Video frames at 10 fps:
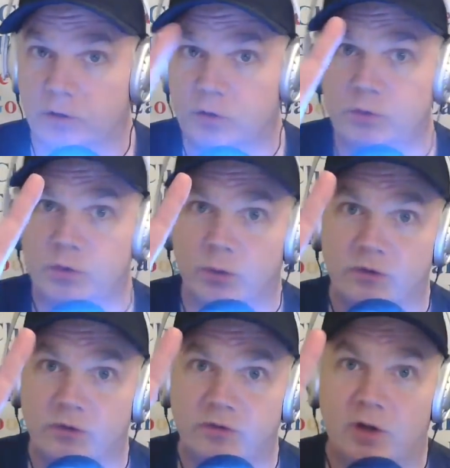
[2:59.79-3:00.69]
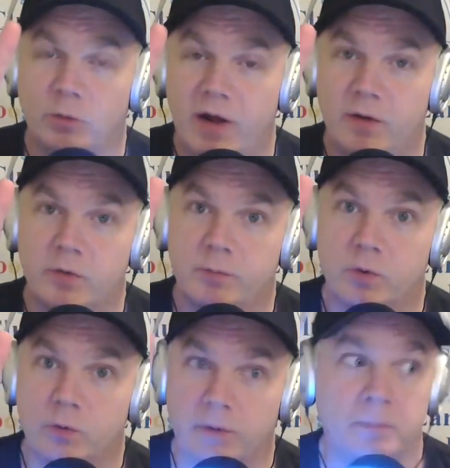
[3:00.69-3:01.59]
2 tourists around the
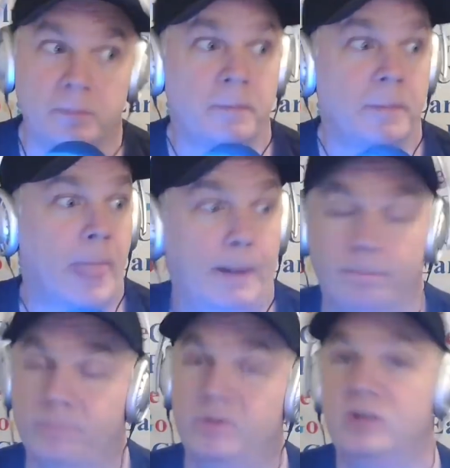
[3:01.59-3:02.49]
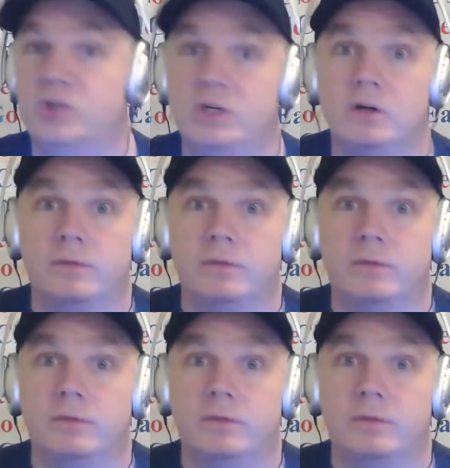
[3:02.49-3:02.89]
moon this year.